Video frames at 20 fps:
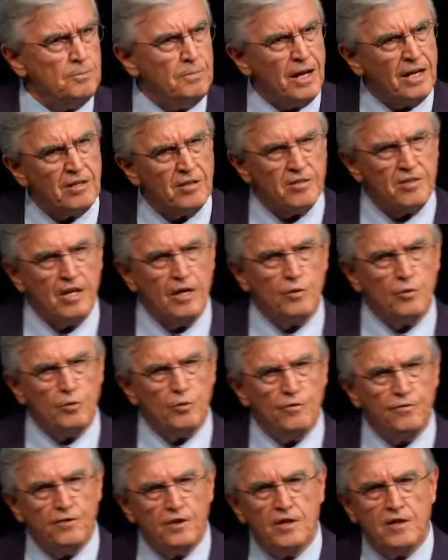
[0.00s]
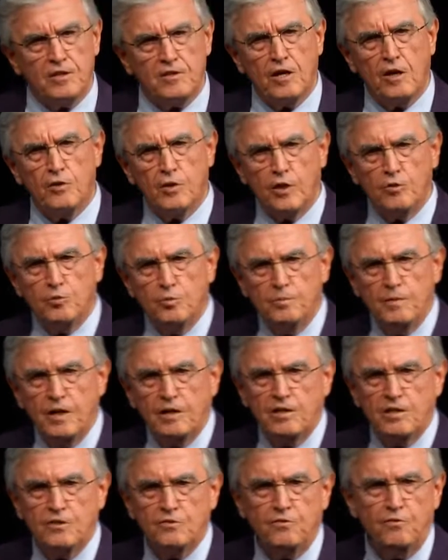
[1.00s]
back then who figured out how to
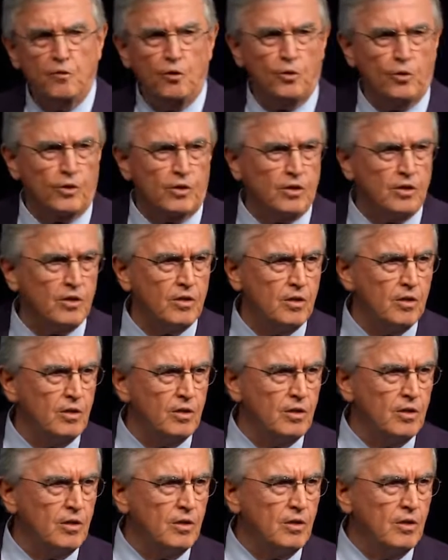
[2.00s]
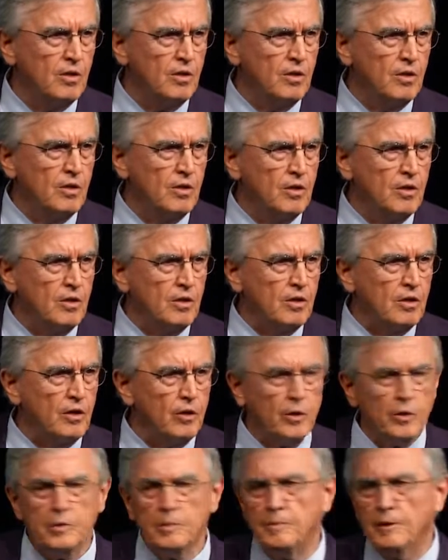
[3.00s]
make this fork? And
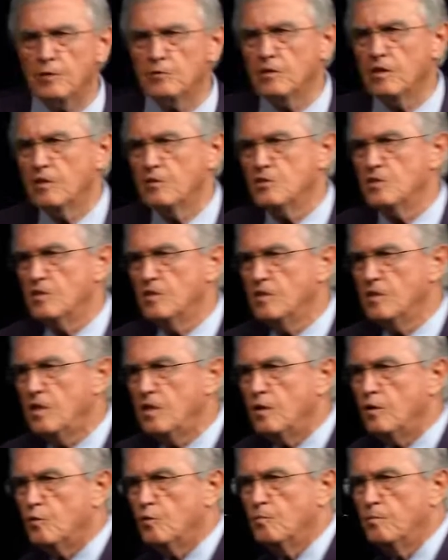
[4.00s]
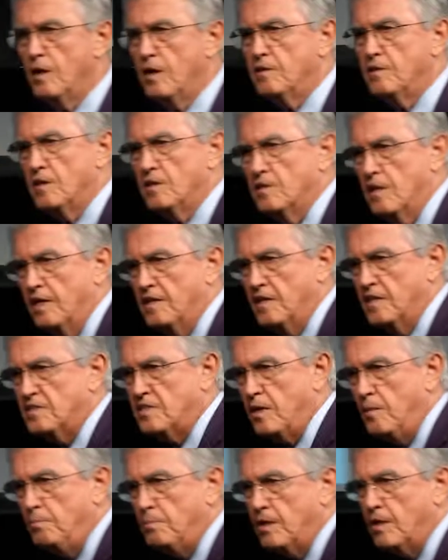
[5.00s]
what about the engineer who made an
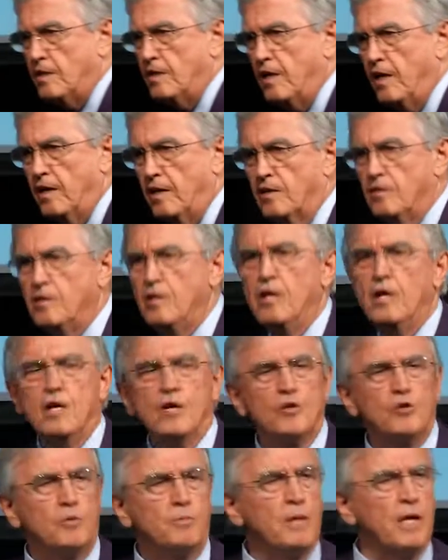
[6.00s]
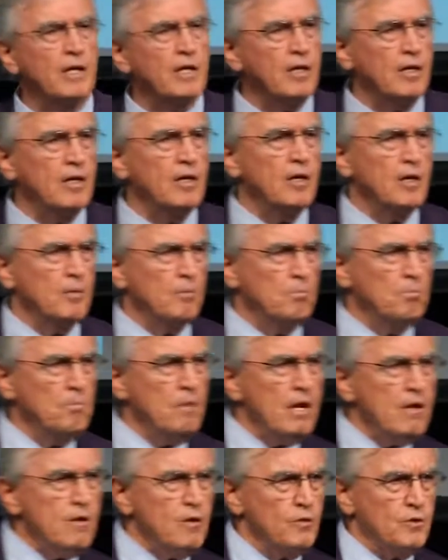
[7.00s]
assembly line to make
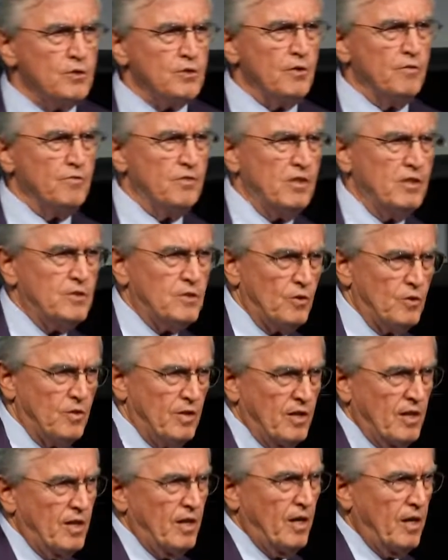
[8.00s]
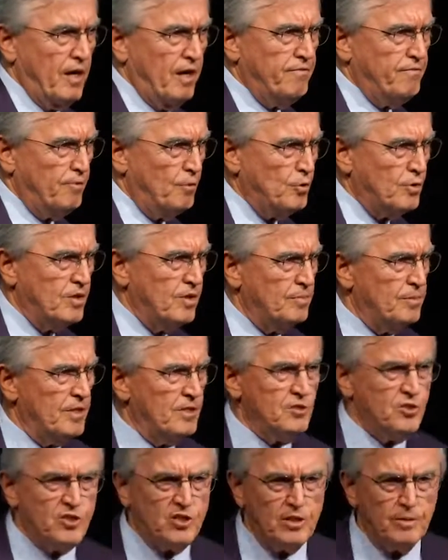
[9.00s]
millions of these so they're affordable
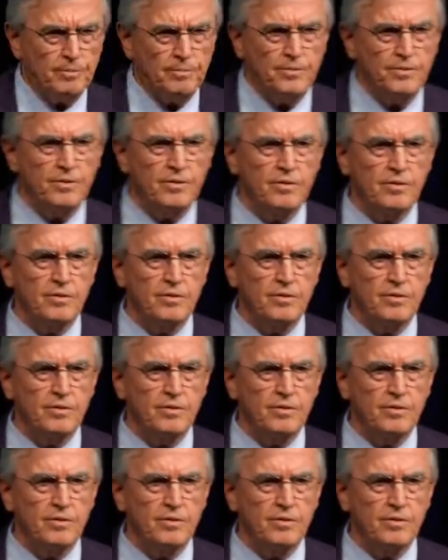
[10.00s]
and cheap?